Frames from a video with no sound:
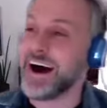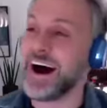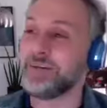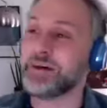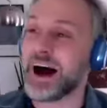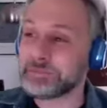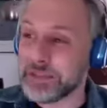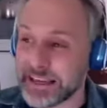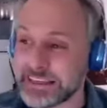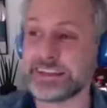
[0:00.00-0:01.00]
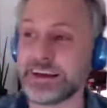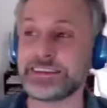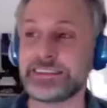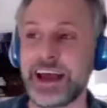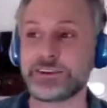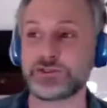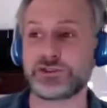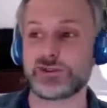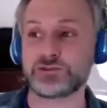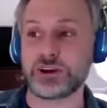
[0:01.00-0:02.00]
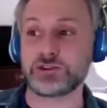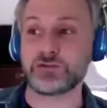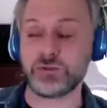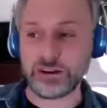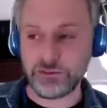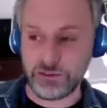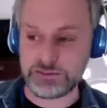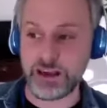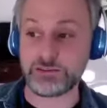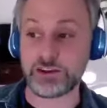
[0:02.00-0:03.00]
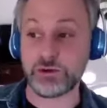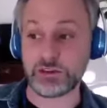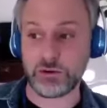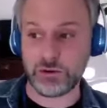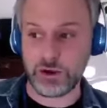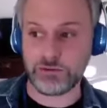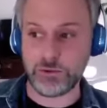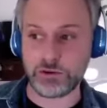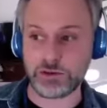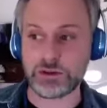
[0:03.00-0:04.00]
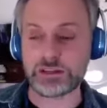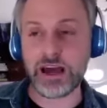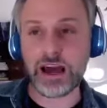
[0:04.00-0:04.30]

I'm liking that I see actors who are trying to write for themselves and create their own creative opportunities.